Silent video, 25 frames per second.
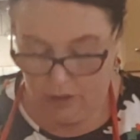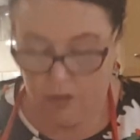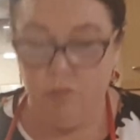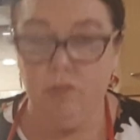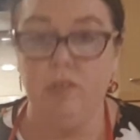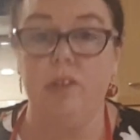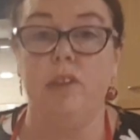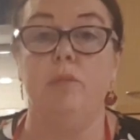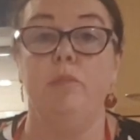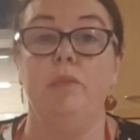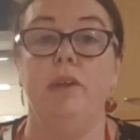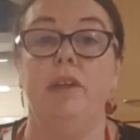
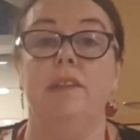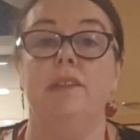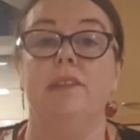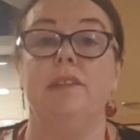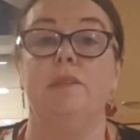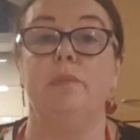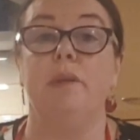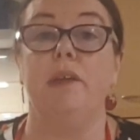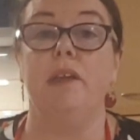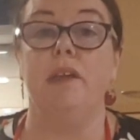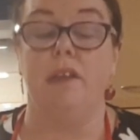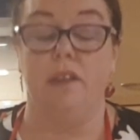with the
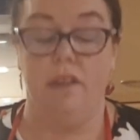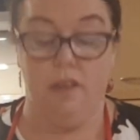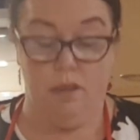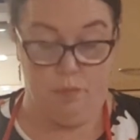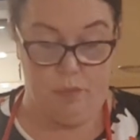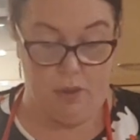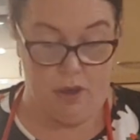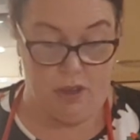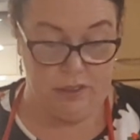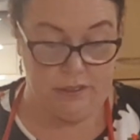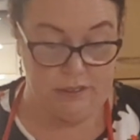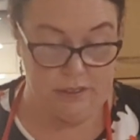mincemeat in the
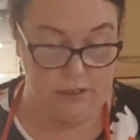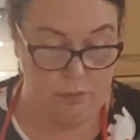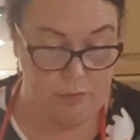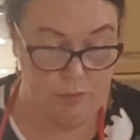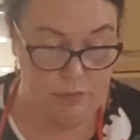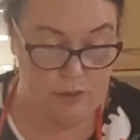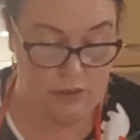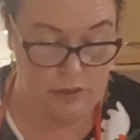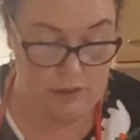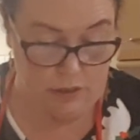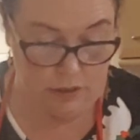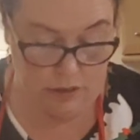bottom.
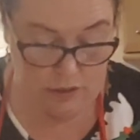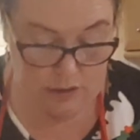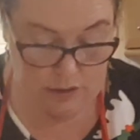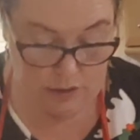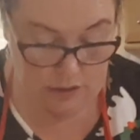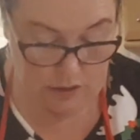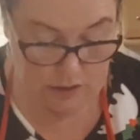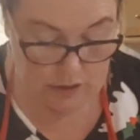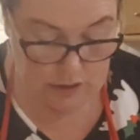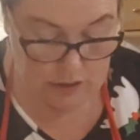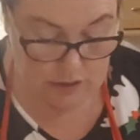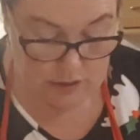
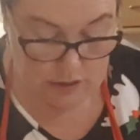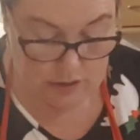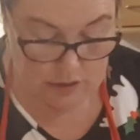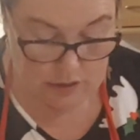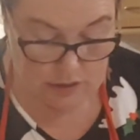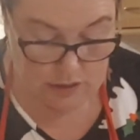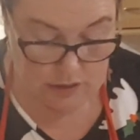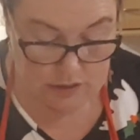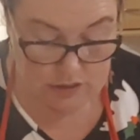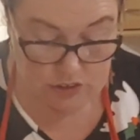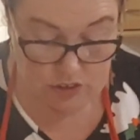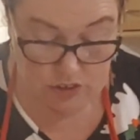
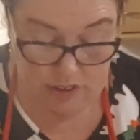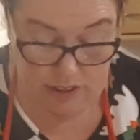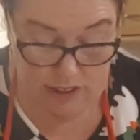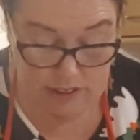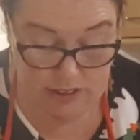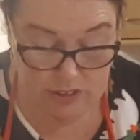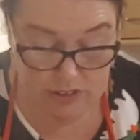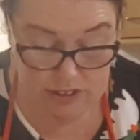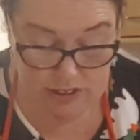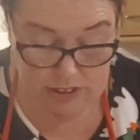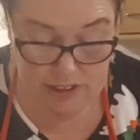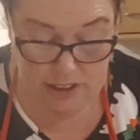So that
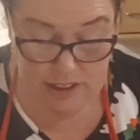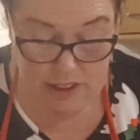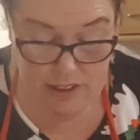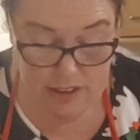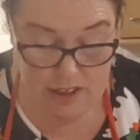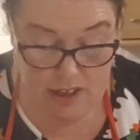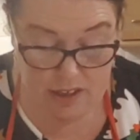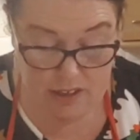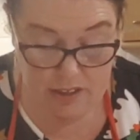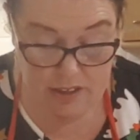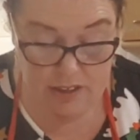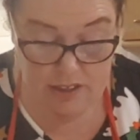doesn't need
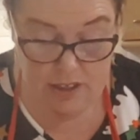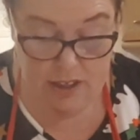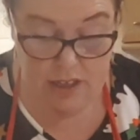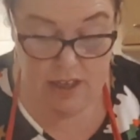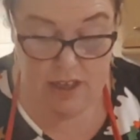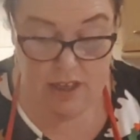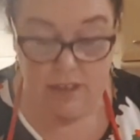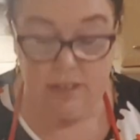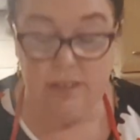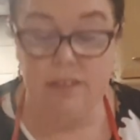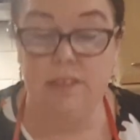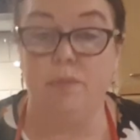anything
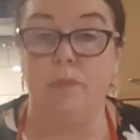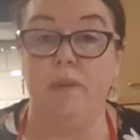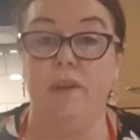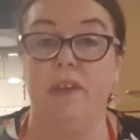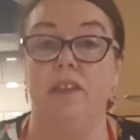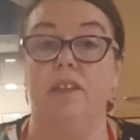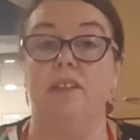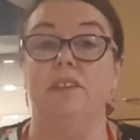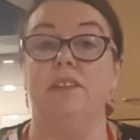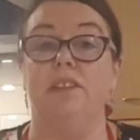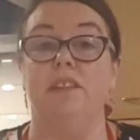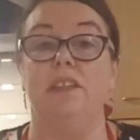else
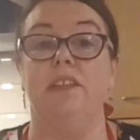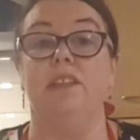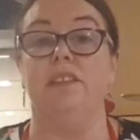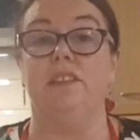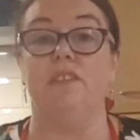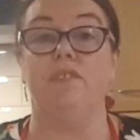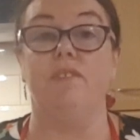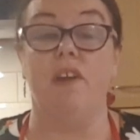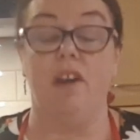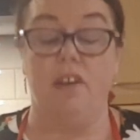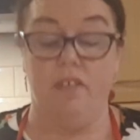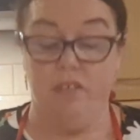because it is
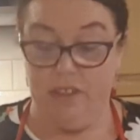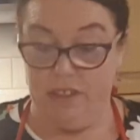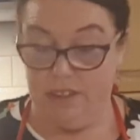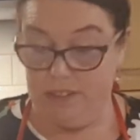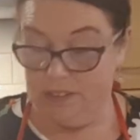very